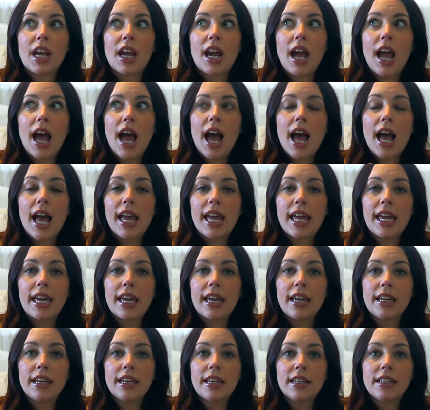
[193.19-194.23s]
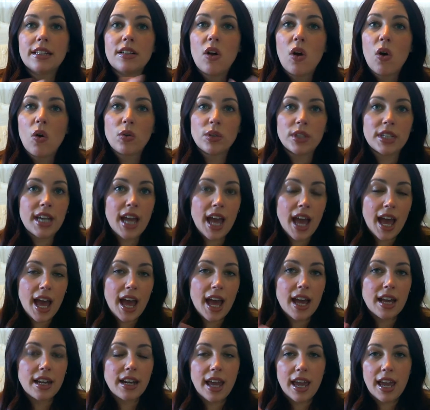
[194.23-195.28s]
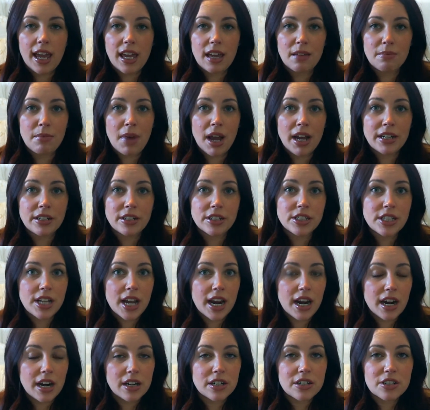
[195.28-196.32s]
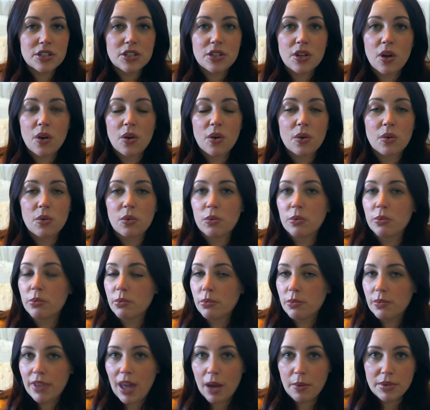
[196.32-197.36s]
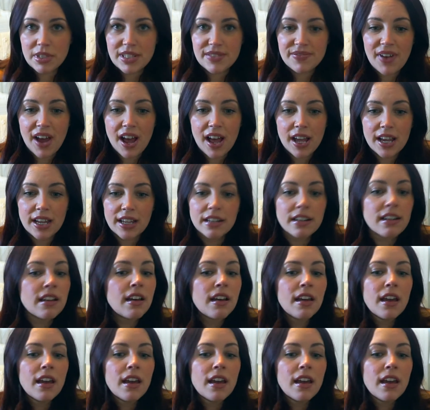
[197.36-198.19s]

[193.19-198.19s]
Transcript: I only had a minor tear, so that was fine.